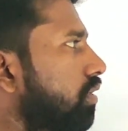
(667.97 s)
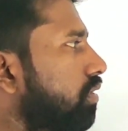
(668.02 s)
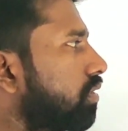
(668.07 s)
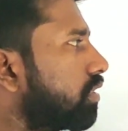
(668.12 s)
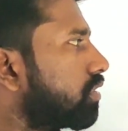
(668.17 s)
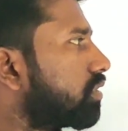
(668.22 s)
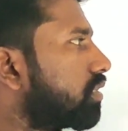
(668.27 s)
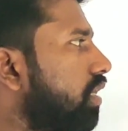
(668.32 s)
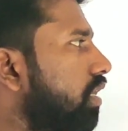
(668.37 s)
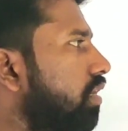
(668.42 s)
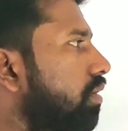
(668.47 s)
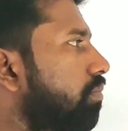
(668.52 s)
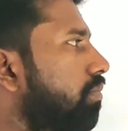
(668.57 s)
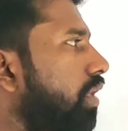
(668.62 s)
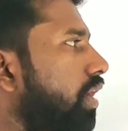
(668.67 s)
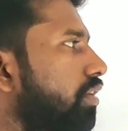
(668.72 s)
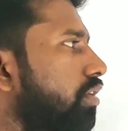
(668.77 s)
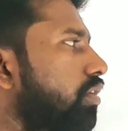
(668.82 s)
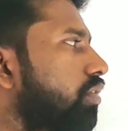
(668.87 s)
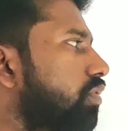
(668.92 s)
The same
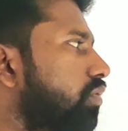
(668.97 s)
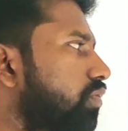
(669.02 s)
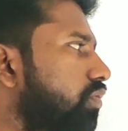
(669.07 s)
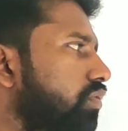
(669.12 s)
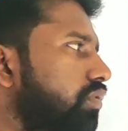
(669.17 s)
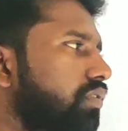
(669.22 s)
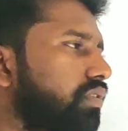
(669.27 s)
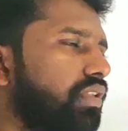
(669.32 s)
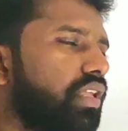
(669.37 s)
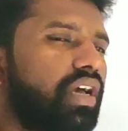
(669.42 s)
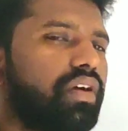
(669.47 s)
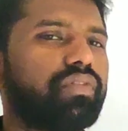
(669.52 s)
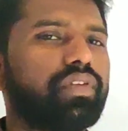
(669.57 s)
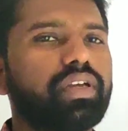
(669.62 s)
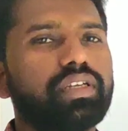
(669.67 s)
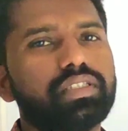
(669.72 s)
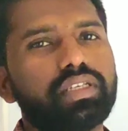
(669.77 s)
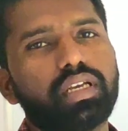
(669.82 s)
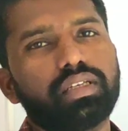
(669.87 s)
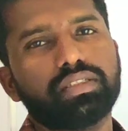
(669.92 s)
magnitude, the
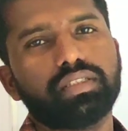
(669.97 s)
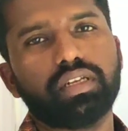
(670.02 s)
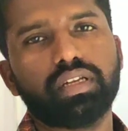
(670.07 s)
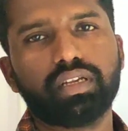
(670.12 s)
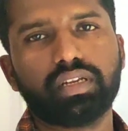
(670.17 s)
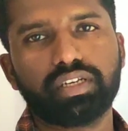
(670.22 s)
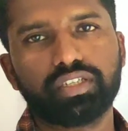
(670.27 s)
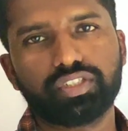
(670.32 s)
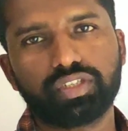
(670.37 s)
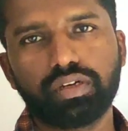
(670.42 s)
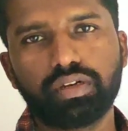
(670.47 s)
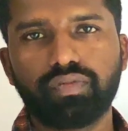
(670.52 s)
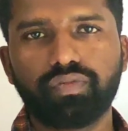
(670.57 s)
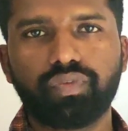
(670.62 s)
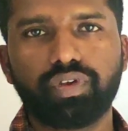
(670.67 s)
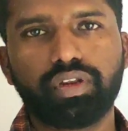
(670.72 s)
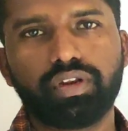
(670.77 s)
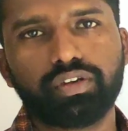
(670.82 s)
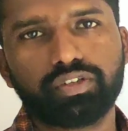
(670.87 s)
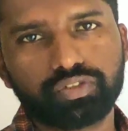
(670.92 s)
average acceleration,
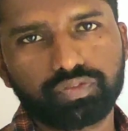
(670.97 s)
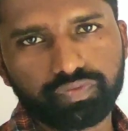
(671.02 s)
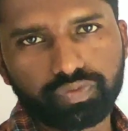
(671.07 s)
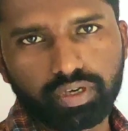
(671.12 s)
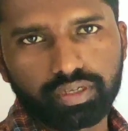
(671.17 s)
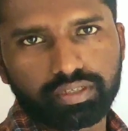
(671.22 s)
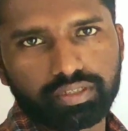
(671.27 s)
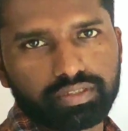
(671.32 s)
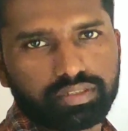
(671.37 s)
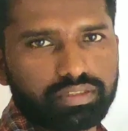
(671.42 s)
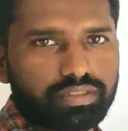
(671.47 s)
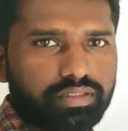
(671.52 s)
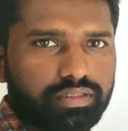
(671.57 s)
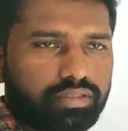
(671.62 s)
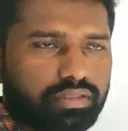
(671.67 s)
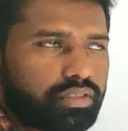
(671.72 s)
we need to find it.